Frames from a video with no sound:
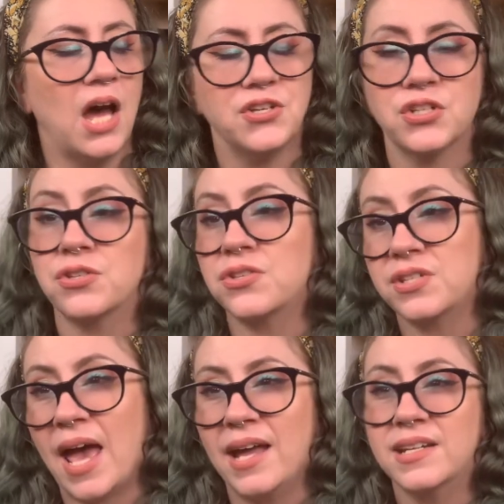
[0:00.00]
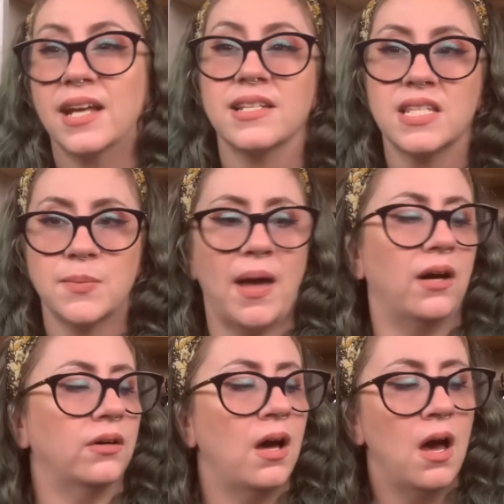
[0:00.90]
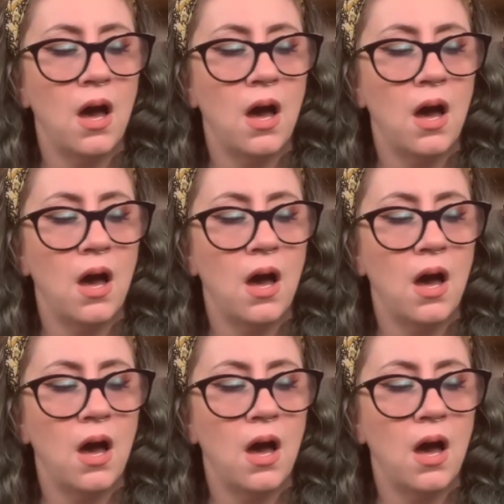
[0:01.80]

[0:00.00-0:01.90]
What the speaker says: understand and smell,